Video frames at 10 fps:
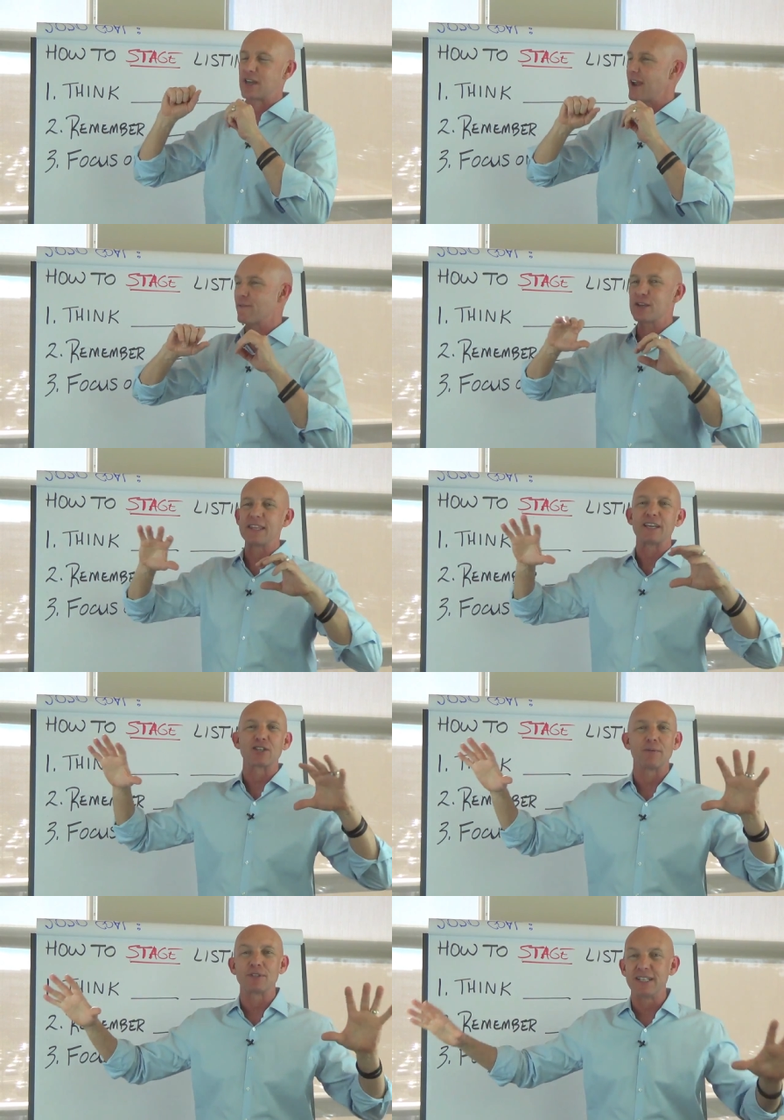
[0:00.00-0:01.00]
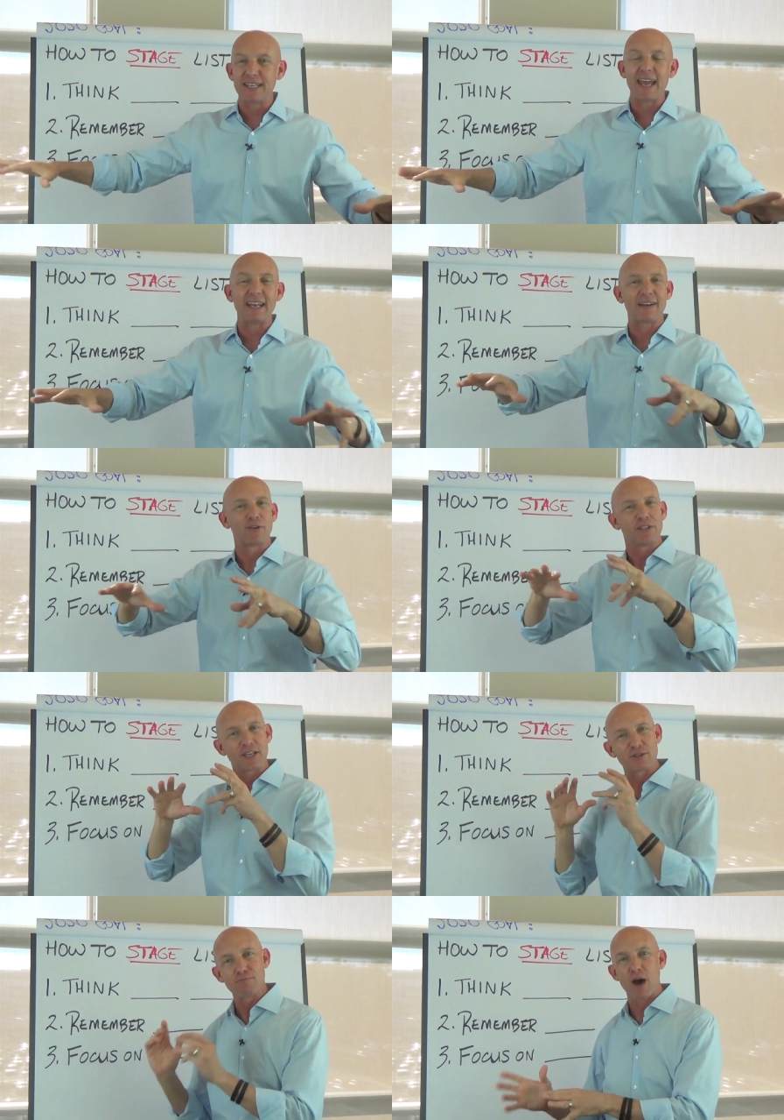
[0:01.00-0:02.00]
Everything's up to date,
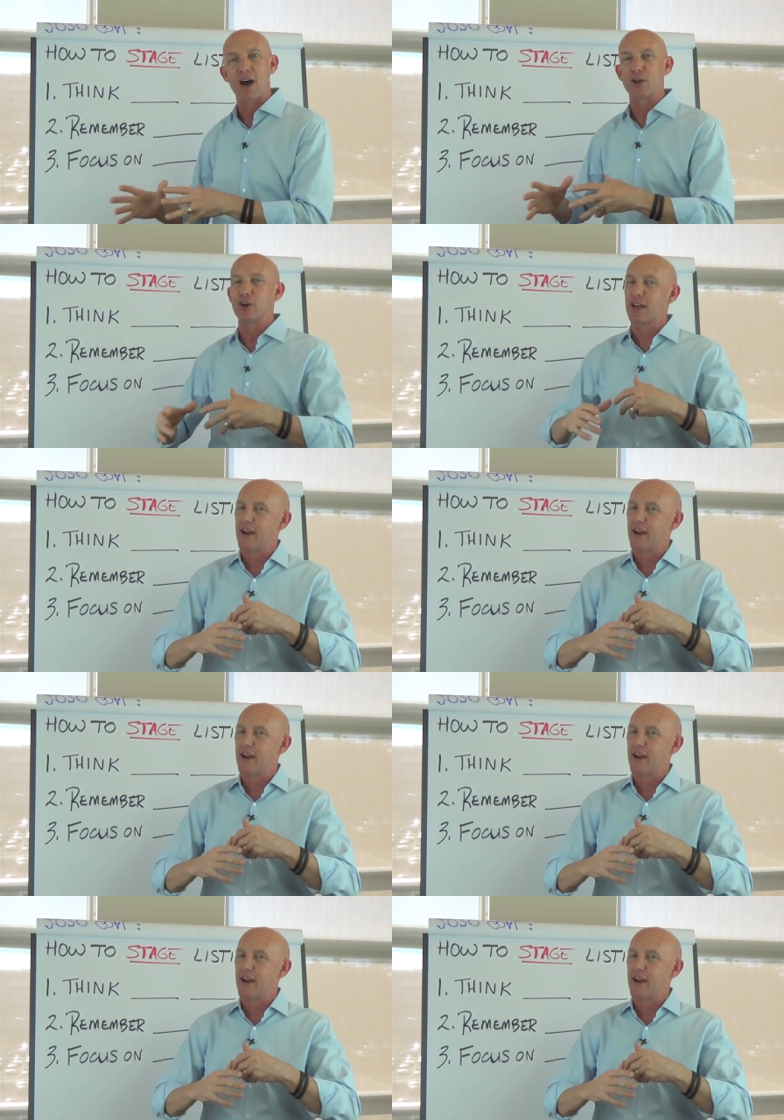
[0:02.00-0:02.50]
everything's modern,